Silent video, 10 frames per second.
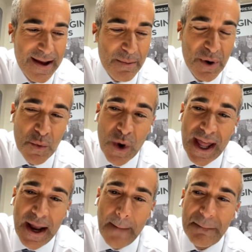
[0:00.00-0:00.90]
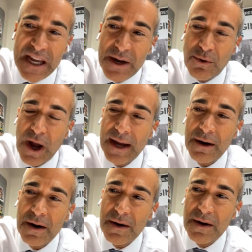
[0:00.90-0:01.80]
But when a beat
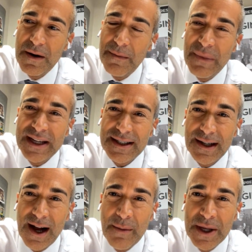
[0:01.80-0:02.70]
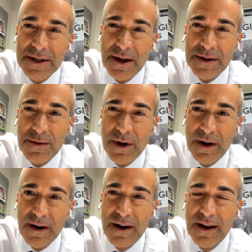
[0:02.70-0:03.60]
writer makes a comment on
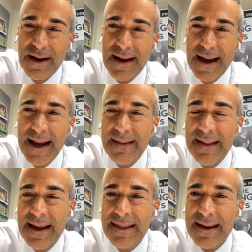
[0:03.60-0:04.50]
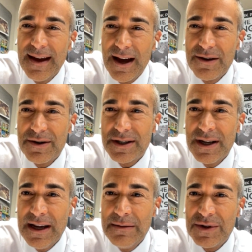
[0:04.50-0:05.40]
Twitter and then the other
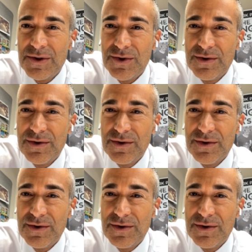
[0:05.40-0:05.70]
team's